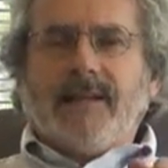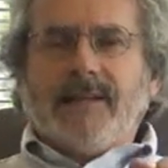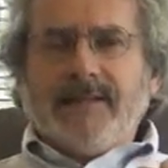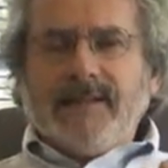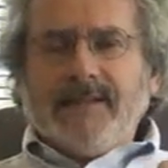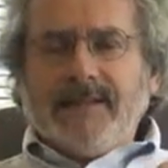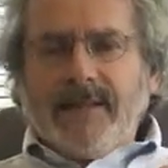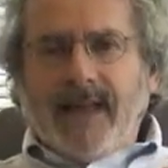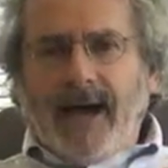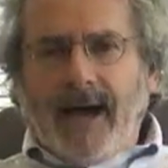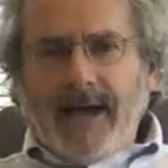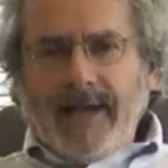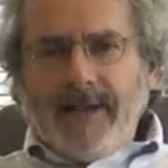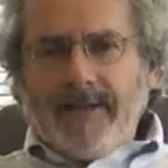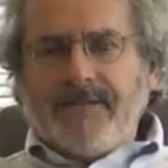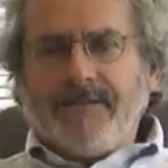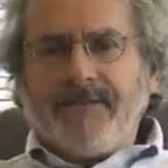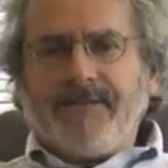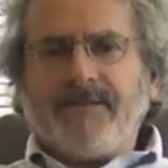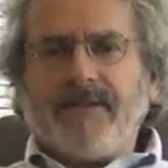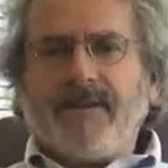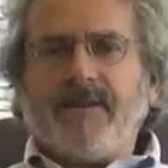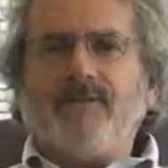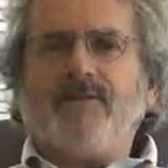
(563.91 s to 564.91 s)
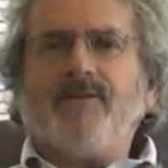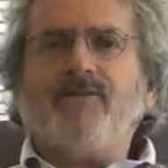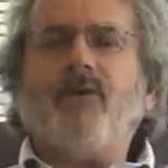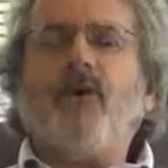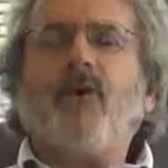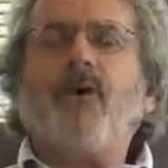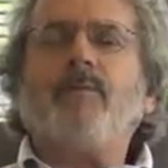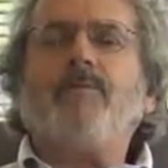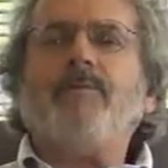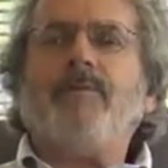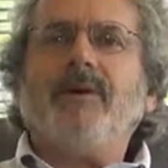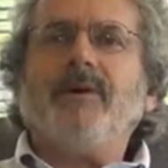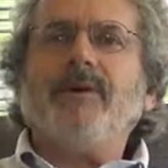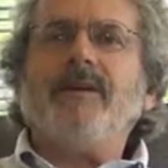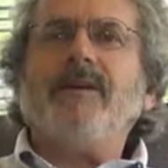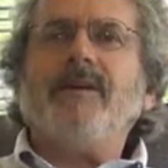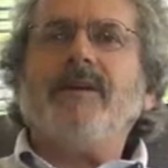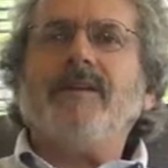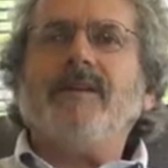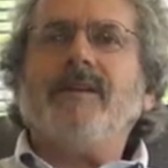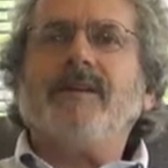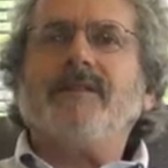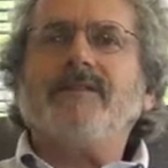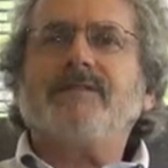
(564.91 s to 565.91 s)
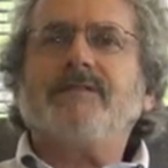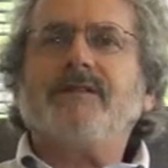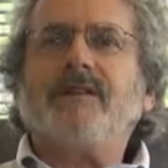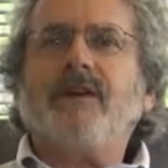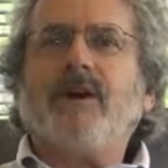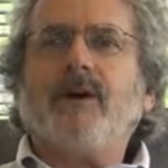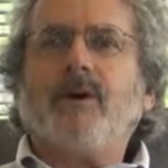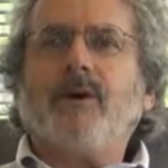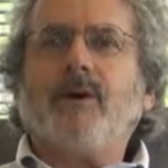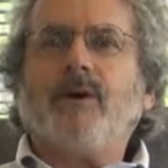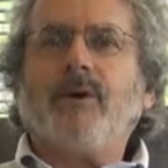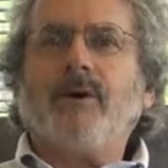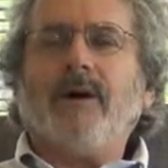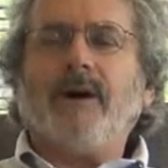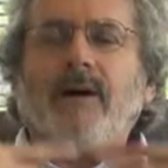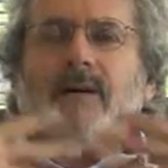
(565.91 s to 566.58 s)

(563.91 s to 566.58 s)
Life, 4 billion years ago,